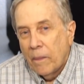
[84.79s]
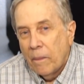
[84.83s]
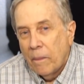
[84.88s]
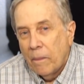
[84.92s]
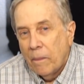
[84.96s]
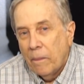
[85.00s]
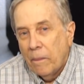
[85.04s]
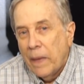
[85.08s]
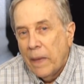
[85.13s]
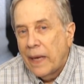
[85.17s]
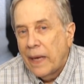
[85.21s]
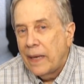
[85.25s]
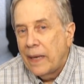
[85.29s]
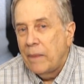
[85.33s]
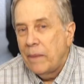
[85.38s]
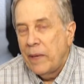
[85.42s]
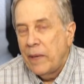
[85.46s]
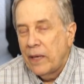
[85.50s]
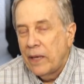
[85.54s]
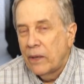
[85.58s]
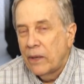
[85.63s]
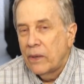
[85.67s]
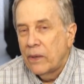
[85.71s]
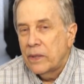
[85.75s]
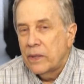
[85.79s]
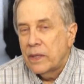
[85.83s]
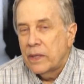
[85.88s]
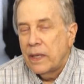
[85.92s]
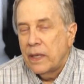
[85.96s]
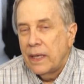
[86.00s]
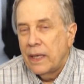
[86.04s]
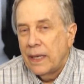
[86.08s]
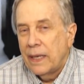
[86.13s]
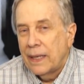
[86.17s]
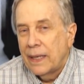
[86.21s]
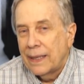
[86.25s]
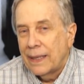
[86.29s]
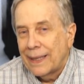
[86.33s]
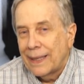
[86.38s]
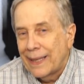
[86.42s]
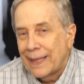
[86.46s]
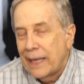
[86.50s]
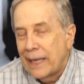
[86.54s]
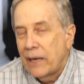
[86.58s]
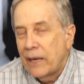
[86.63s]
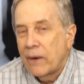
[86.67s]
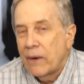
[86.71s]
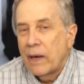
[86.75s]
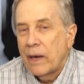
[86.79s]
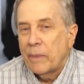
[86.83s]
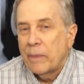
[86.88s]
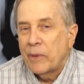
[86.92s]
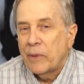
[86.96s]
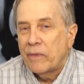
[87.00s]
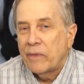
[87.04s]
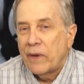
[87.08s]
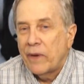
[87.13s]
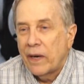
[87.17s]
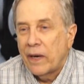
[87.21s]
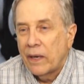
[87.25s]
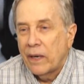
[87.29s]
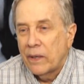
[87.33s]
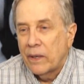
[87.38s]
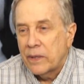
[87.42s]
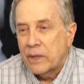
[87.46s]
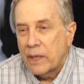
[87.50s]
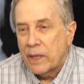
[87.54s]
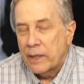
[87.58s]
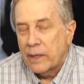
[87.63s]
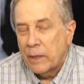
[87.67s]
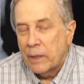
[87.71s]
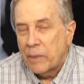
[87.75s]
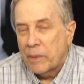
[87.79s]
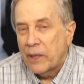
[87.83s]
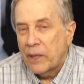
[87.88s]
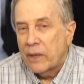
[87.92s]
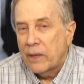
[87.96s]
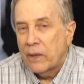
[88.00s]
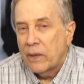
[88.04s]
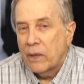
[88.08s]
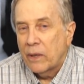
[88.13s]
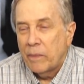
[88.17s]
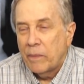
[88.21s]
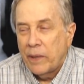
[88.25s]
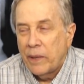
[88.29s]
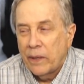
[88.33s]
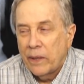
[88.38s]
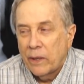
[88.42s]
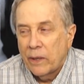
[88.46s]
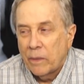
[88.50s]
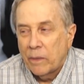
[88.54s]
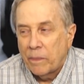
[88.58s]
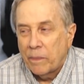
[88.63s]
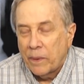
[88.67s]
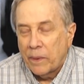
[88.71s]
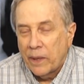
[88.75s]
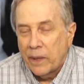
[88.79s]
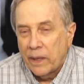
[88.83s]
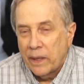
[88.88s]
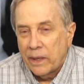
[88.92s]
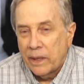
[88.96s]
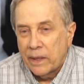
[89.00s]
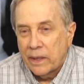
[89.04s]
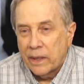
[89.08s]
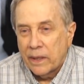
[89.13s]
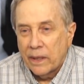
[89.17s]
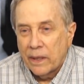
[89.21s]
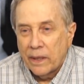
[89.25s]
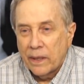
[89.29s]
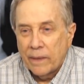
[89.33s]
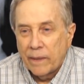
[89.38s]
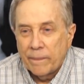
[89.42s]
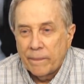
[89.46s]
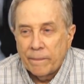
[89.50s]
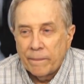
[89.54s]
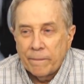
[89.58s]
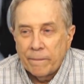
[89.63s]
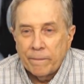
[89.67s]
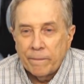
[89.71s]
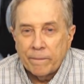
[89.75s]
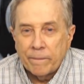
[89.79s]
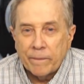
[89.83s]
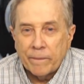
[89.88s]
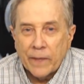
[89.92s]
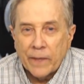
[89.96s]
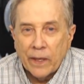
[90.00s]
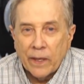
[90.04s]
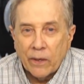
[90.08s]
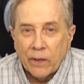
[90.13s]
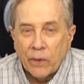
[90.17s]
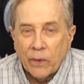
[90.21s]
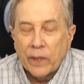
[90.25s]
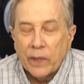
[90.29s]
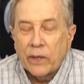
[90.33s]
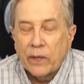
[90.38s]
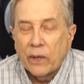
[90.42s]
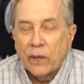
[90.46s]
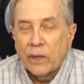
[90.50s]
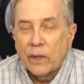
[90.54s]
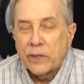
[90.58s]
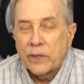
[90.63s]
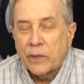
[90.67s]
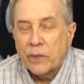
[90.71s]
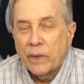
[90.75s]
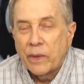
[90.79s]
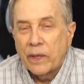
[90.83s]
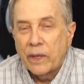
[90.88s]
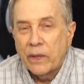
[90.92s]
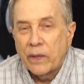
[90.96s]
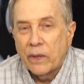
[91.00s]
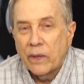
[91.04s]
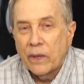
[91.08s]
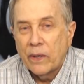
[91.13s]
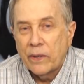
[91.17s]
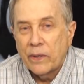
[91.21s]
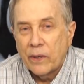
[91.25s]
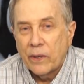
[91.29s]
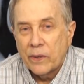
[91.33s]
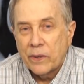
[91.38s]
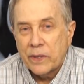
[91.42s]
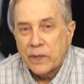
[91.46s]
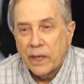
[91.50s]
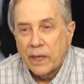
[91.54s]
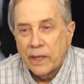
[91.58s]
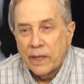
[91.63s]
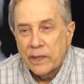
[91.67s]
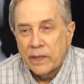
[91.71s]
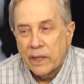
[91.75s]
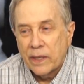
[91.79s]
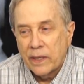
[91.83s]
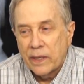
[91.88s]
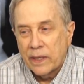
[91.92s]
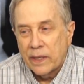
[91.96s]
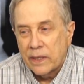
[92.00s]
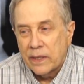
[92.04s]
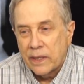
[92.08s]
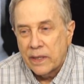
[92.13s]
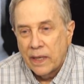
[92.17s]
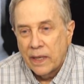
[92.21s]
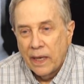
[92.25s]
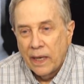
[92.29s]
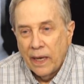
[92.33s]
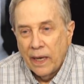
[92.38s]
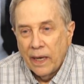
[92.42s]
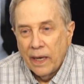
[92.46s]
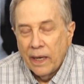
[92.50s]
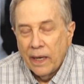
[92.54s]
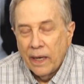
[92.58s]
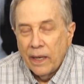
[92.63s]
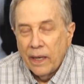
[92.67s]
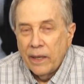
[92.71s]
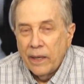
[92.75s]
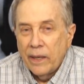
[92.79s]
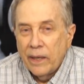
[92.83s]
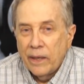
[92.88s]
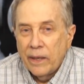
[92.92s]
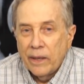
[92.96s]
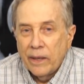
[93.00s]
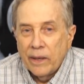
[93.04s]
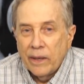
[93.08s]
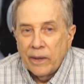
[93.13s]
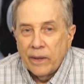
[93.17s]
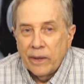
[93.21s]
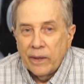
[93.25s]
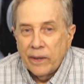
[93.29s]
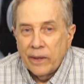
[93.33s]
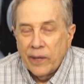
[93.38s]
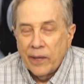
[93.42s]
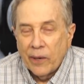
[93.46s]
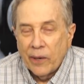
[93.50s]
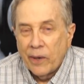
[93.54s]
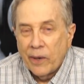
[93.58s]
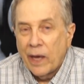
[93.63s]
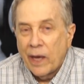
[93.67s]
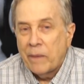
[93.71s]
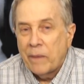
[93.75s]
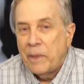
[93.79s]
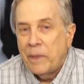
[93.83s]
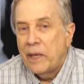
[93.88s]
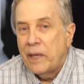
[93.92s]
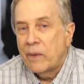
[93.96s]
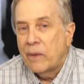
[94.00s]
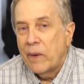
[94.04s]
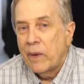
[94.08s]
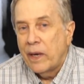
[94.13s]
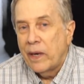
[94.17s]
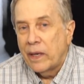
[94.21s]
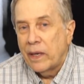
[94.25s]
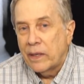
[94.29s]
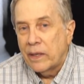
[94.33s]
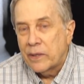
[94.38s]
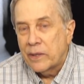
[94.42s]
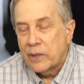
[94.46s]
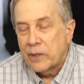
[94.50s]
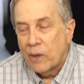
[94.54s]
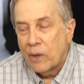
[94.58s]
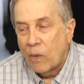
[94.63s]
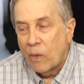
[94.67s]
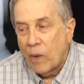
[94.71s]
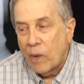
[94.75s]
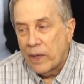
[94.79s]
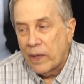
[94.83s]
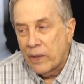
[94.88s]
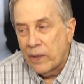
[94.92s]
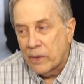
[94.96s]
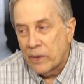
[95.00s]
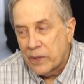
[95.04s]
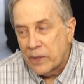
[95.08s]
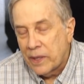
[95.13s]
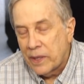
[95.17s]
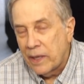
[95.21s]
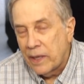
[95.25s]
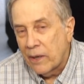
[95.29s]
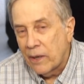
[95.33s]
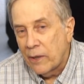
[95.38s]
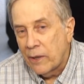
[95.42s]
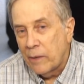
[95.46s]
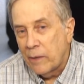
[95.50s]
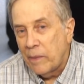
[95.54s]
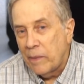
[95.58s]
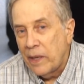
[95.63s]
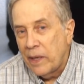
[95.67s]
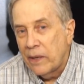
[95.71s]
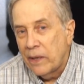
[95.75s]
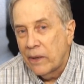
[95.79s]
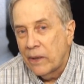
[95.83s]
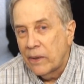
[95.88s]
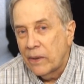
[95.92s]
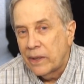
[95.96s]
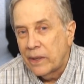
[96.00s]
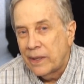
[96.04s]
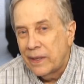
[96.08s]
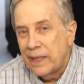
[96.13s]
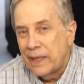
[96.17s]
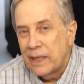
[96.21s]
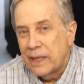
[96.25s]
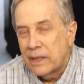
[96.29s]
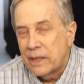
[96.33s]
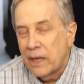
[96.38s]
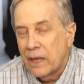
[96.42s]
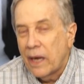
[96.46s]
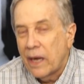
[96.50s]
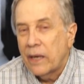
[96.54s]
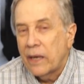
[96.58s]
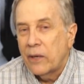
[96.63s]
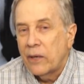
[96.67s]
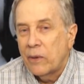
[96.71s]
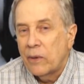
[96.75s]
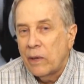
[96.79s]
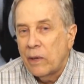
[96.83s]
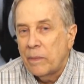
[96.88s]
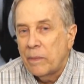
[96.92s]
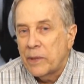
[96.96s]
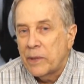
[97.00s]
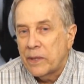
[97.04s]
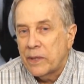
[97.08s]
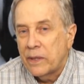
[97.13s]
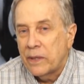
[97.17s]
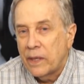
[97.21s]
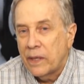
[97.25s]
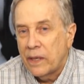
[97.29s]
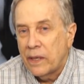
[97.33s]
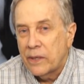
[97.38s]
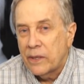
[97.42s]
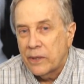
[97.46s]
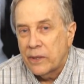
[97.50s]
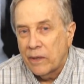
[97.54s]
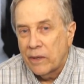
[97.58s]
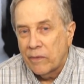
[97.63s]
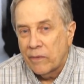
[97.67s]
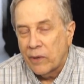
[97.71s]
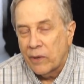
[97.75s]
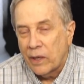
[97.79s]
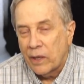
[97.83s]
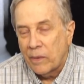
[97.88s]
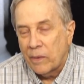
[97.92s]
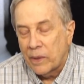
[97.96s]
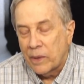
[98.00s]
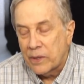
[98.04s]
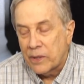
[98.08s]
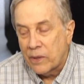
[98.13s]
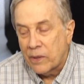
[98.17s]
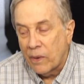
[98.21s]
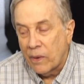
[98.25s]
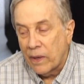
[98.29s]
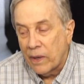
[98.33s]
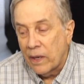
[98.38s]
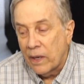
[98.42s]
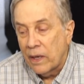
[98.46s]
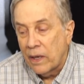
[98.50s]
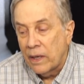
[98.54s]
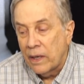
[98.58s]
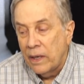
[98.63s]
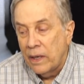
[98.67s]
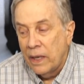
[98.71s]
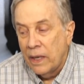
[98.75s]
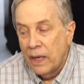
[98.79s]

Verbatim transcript: Many meters in linear amplifiers, like the plate current meter, plate um, uh, grid current, screen current, those kinds of things, they're not peak readings. So what you're seeing on the meter is not a good representation of really what's going on.